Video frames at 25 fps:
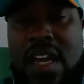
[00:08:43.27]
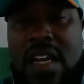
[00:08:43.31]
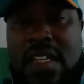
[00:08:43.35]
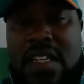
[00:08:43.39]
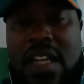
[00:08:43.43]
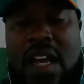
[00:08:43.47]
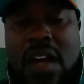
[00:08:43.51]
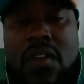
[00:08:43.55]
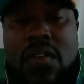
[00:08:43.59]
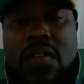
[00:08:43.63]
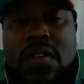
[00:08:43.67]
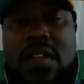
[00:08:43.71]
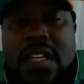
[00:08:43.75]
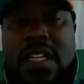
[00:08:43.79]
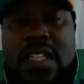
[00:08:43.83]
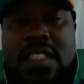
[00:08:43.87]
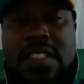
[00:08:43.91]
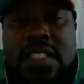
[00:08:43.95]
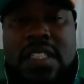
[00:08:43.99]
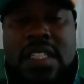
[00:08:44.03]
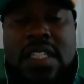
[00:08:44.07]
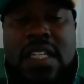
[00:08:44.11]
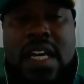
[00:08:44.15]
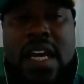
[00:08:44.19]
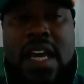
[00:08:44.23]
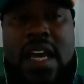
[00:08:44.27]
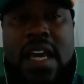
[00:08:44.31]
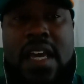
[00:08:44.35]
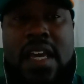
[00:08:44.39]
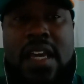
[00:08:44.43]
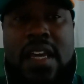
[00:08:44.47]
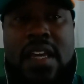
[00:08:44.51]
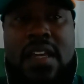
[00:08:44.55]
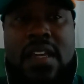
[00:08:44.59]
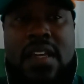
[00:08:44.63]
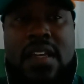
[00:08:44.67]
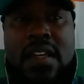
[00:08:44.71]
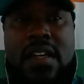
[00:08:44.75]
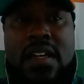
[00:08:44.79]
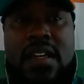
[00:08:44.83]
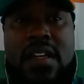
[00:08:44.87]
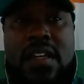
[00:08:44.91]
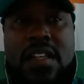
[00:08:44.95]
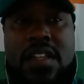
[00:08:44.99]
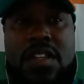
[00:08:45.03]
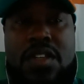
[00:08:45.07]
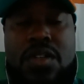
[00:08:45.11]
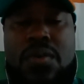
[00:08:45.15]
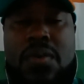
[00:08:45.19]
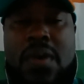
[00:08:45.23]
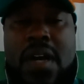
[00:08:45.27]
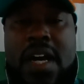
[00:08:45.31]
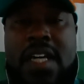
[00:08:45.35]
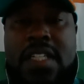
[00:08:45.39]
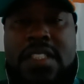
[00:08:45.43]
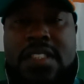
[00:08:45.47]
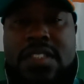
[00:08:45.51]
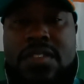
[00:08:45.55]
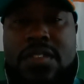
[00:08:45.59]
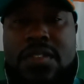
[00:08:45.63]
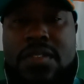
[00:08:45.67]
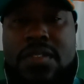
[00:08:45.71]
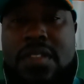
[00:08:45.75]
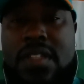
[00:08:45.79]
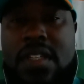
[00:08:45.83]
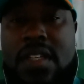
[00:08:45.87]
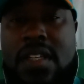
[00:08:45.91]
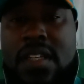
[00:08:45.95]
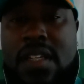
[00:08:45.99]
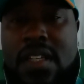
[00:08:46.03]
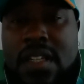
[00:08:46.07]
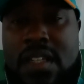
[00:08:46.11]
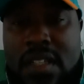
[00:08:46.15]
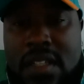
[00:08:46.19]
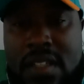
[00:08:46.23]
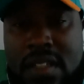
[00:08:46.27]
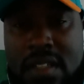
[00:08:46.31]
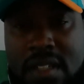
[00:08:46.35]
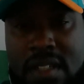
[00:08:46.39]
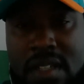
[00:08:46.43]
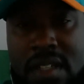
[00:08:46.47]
not only is it a U.S.er thing,